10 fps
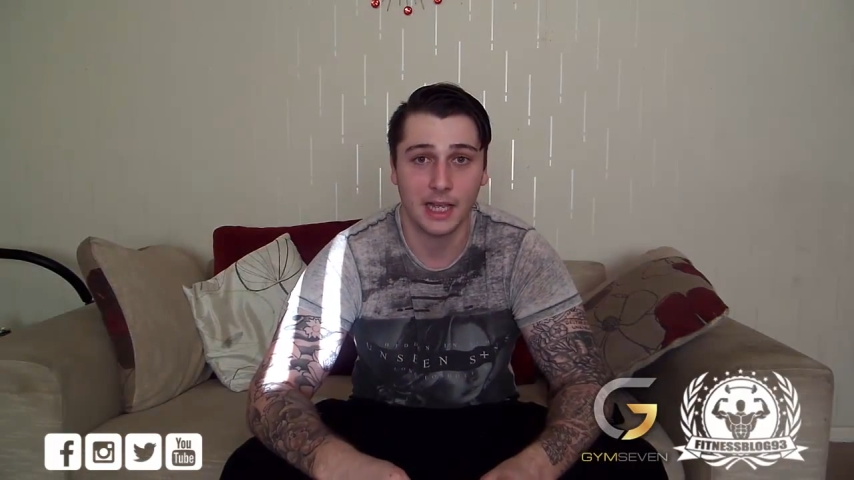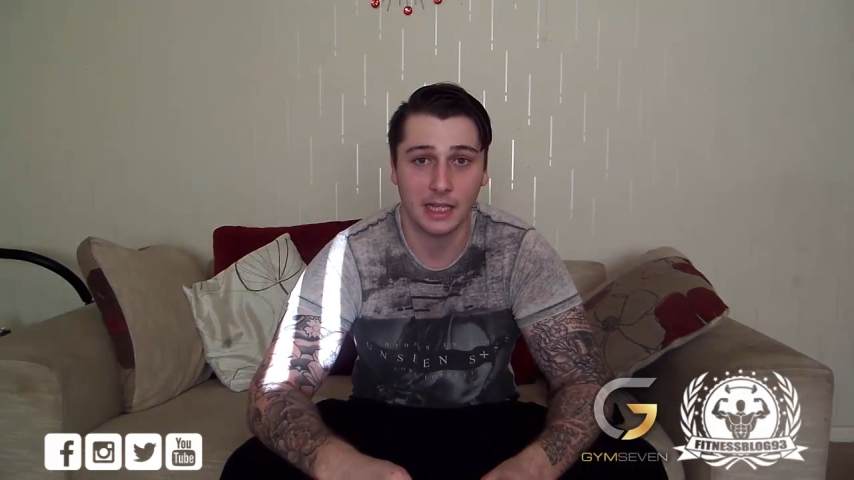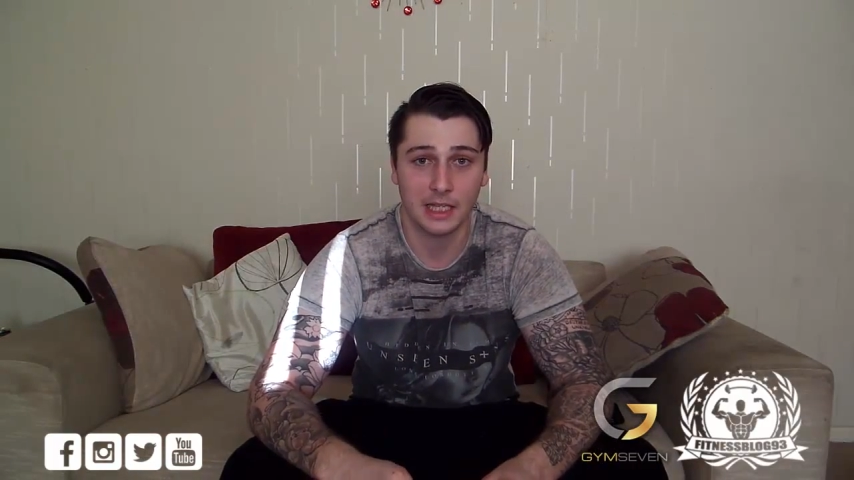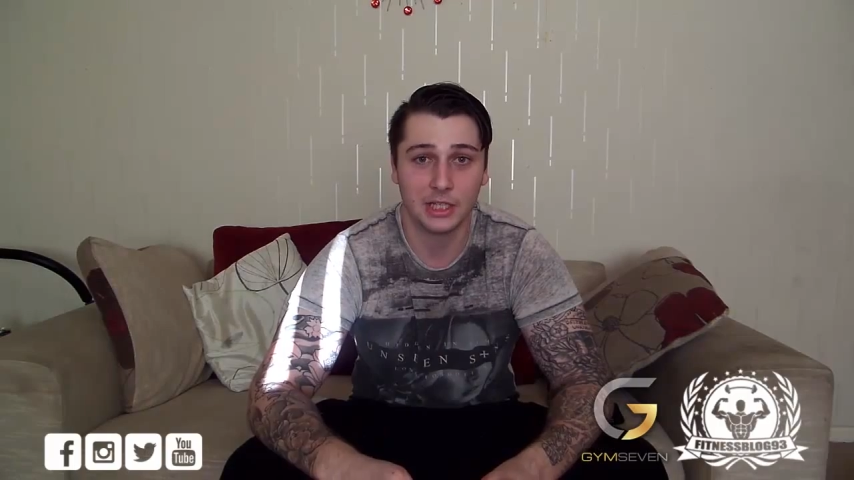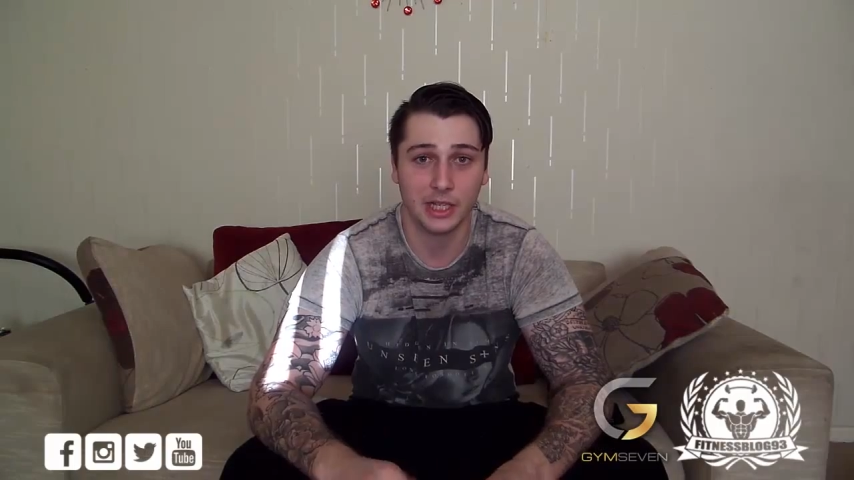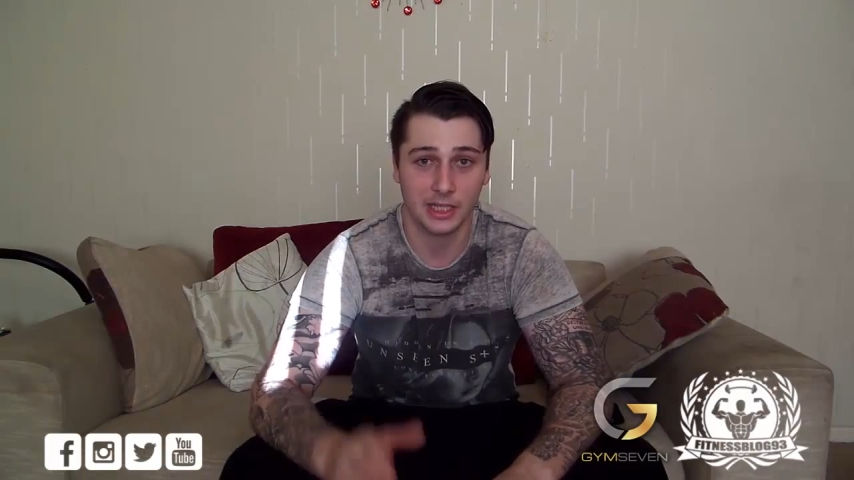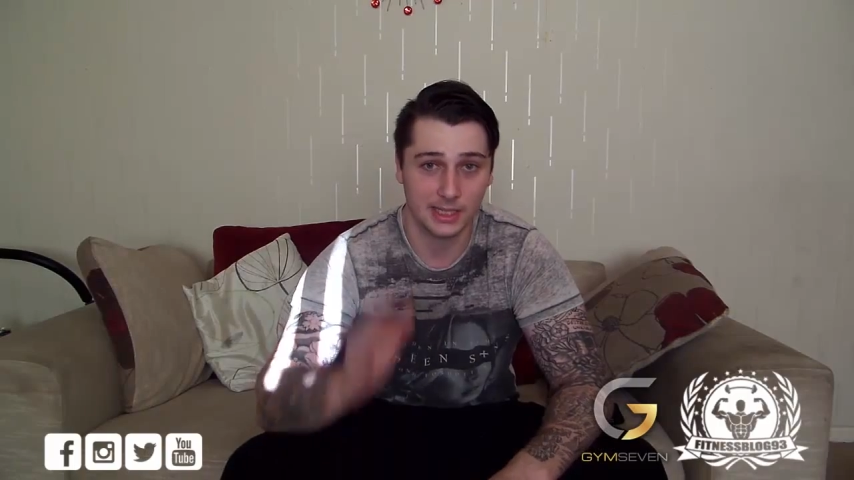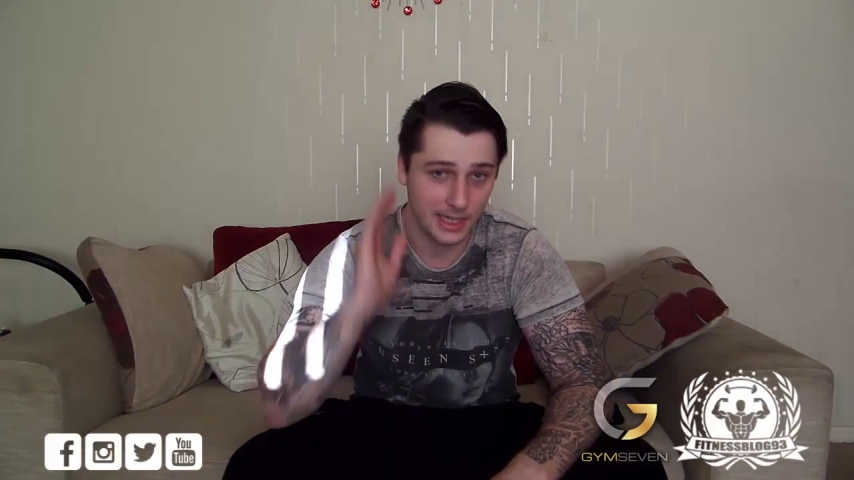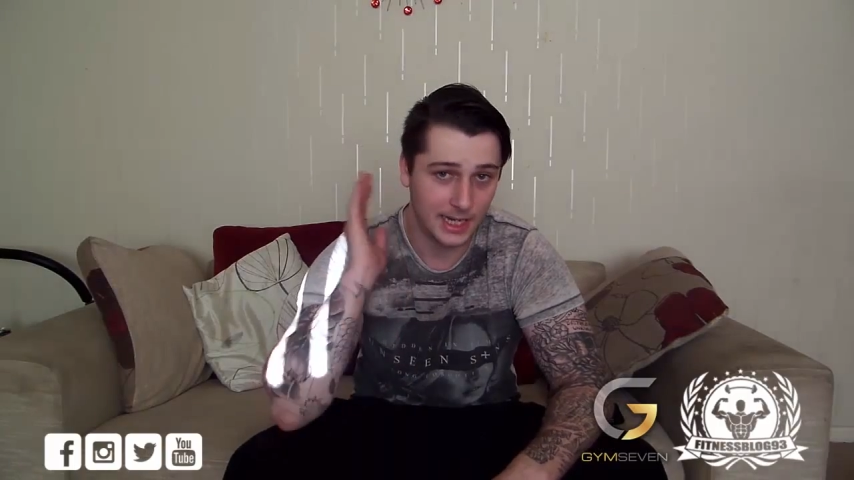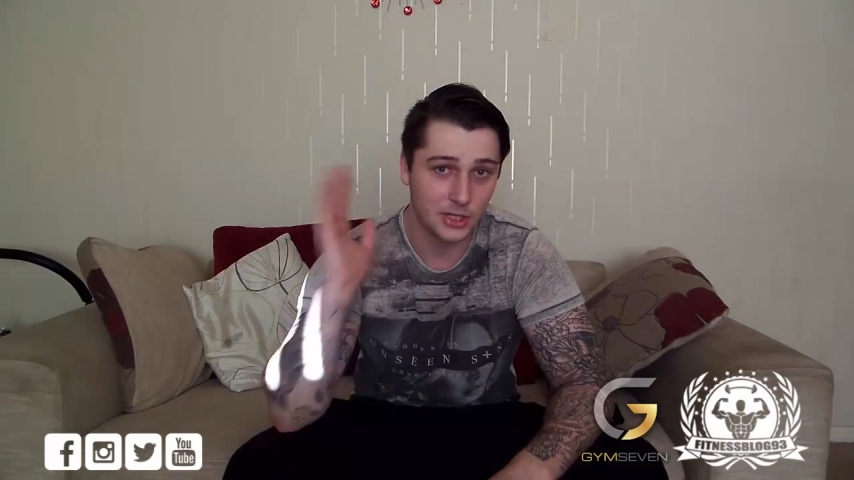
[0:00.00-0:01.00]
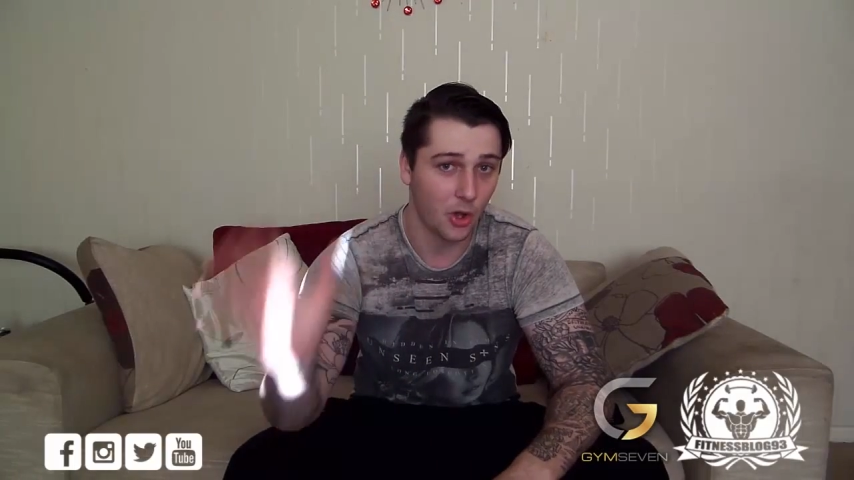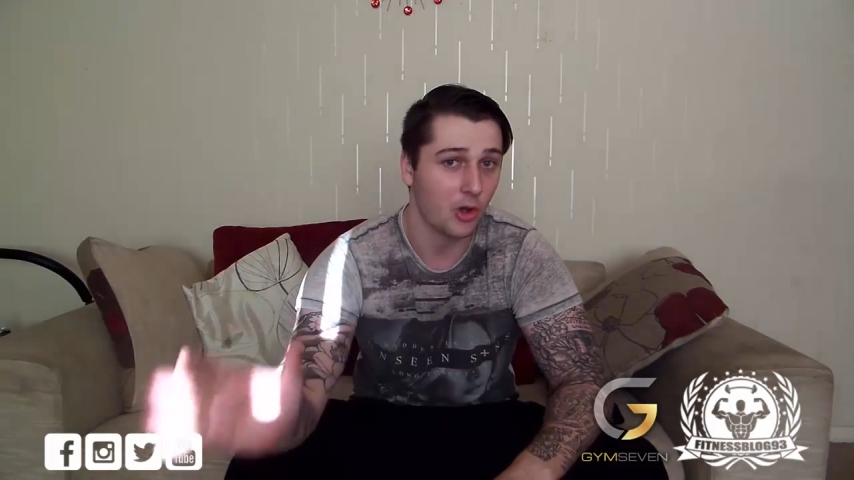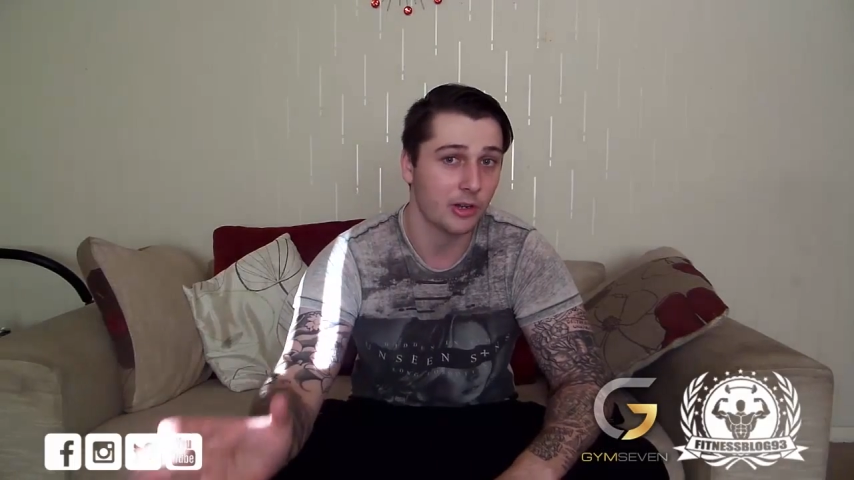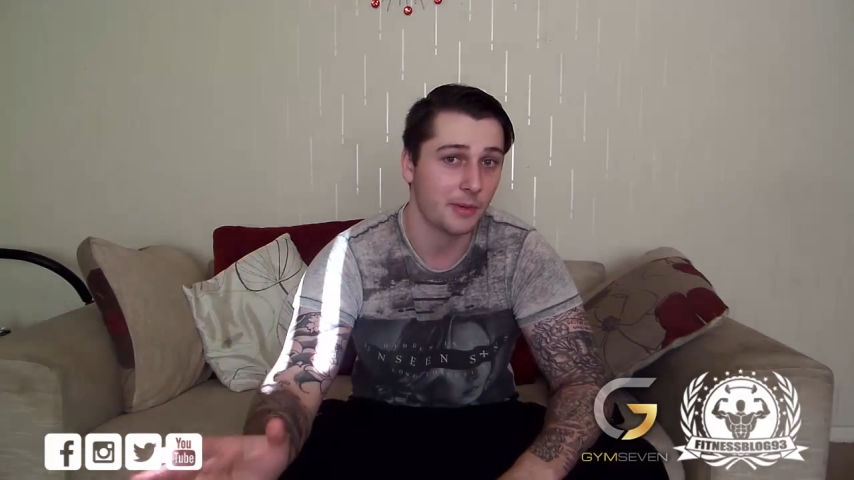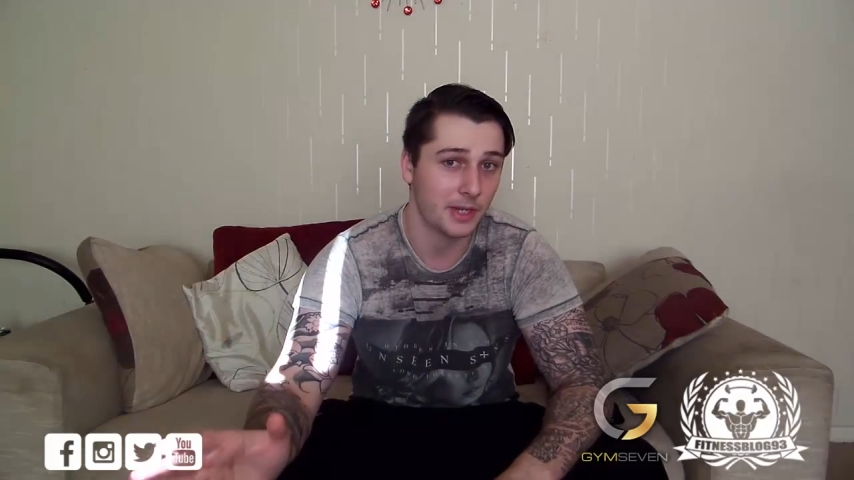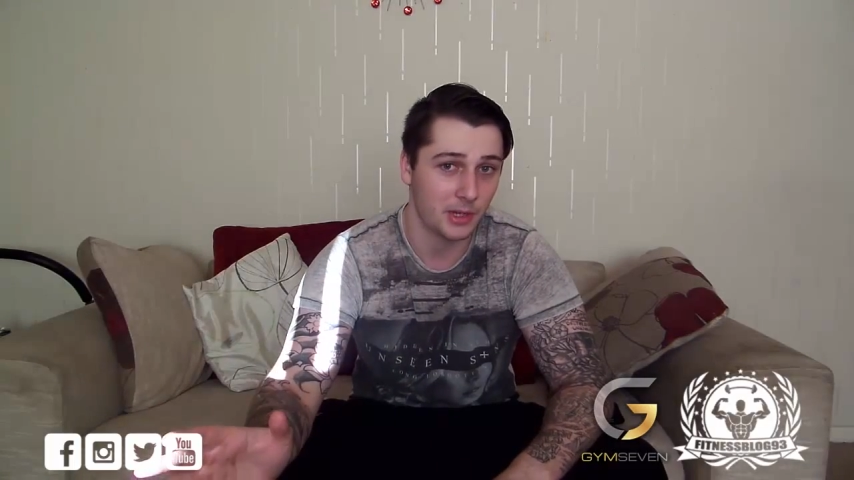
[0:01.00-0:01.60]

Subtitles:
Like literally detour it when